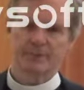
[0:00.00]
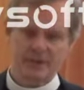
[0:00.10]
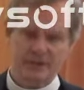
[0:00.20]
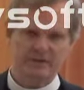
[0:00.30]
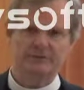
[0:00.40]

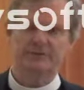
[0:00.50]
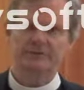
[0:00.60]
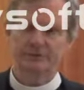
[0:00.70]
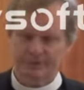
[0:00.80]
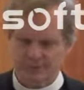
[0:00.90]

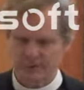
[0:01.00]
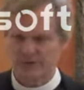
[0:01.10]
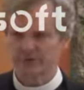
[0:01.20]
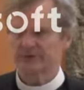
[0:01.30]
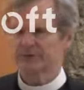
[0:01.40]
pain,
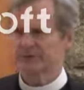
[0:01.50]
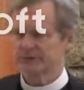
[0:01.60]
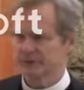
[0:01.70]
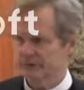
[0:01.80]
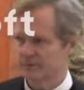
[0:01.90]
difficult to
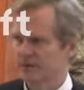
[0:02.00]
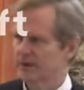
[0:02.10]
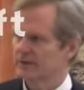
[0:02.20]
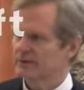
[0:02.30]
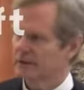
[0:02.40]
do.
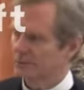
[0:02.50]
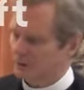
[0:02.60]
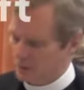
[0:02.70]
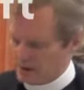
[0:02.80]
They will